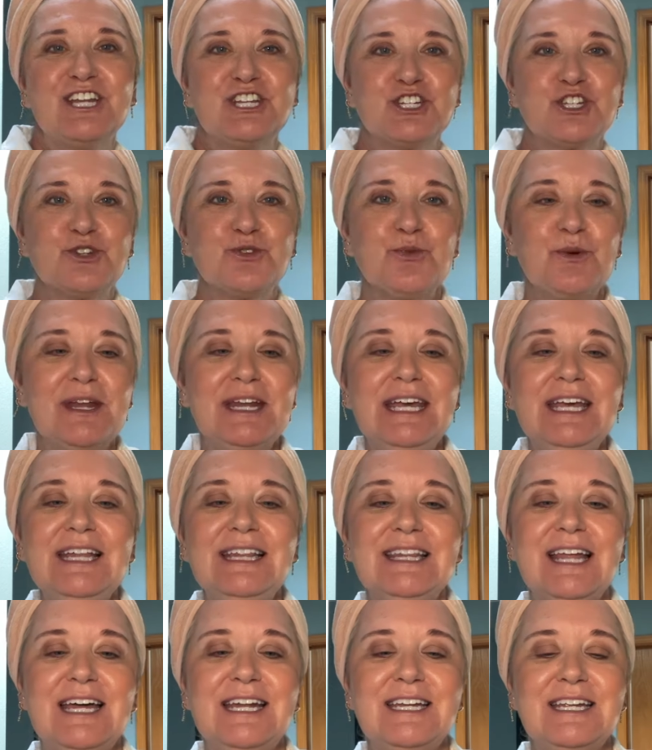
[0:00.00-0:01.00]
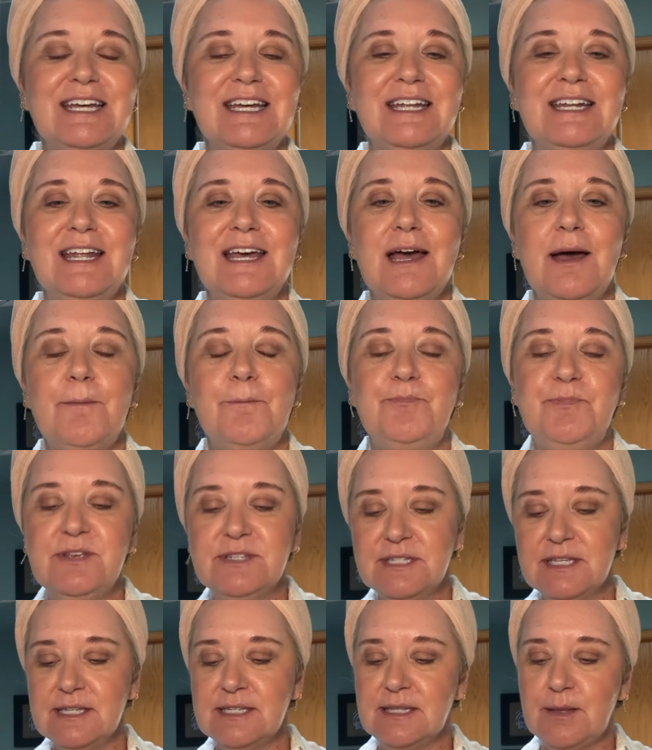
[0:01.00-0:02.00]
Trini London.
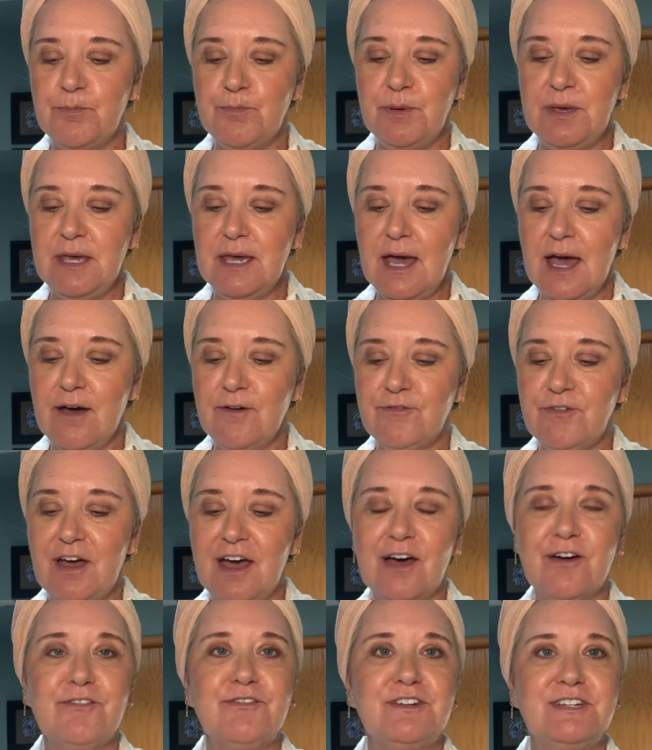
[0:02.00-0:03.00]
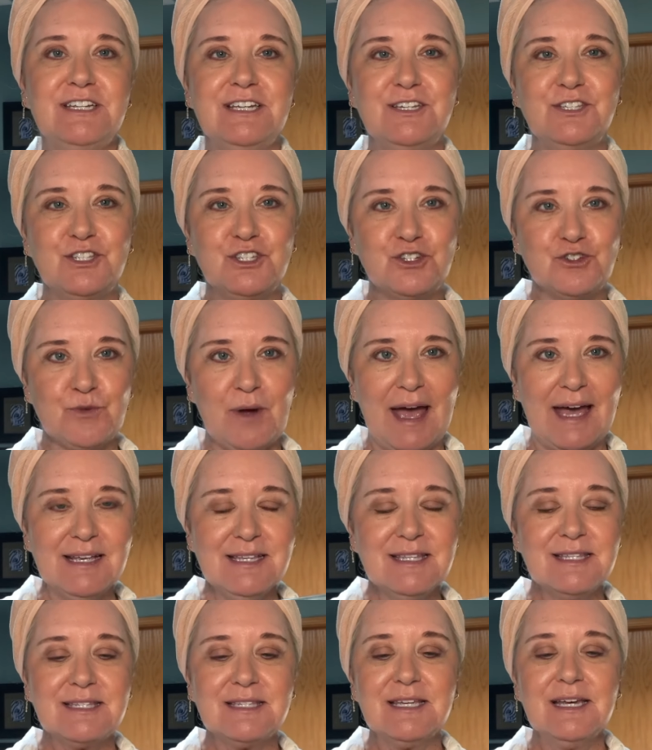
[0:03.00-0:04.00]
This is the BFF
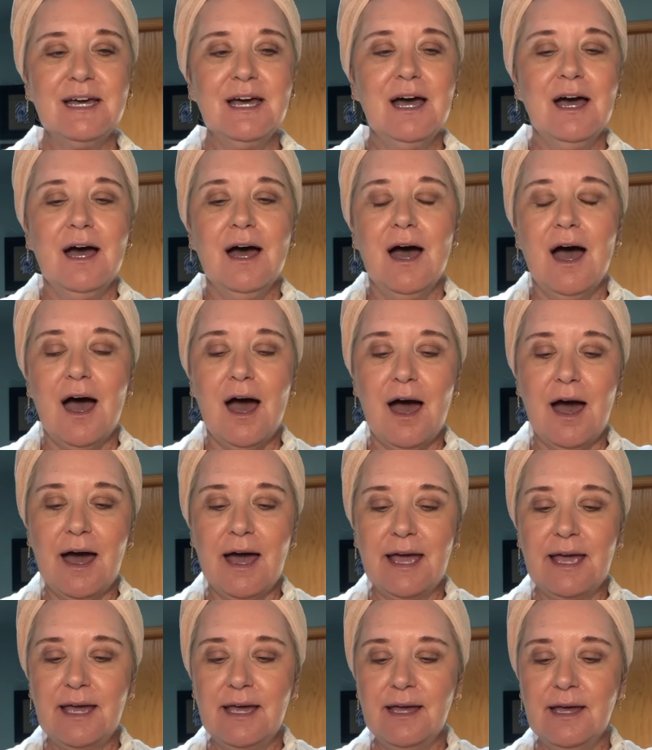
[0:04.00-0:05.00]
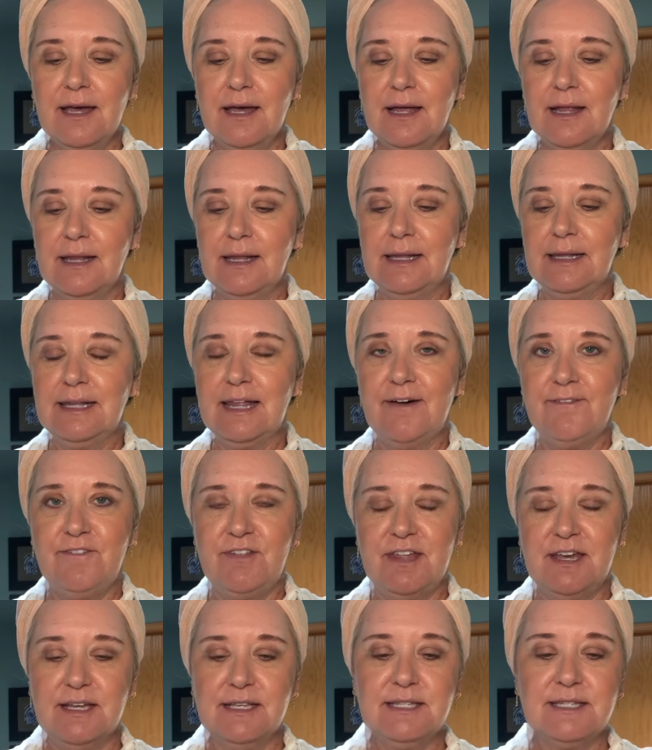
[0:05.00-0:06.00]
De-Stress. I love
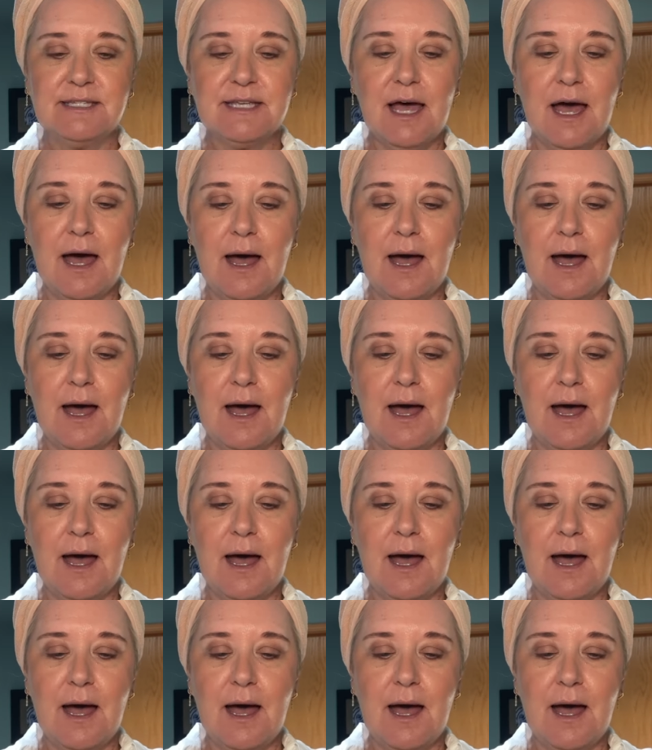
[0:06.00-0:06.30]
this.